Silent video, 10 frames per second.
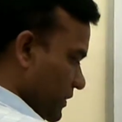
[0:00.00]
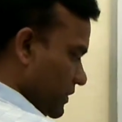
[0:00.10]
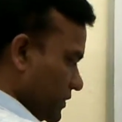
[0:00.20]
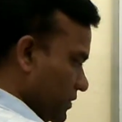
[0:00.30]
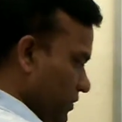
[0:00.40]

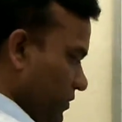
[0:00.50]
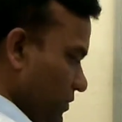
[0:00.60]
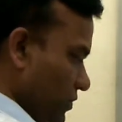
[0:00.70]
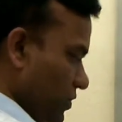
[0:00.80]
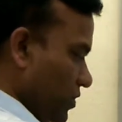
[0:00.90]

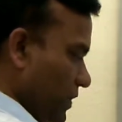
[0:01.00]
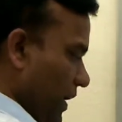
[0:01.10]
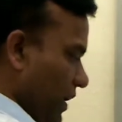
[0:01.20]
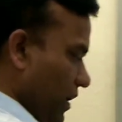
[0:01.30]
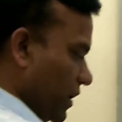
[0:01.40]
So you
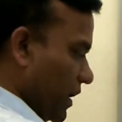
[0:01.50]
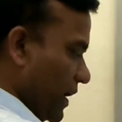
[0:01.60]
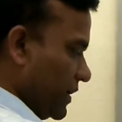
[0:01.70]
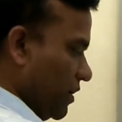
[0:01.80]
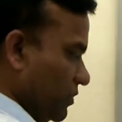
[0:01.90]

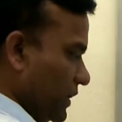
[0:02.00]
write down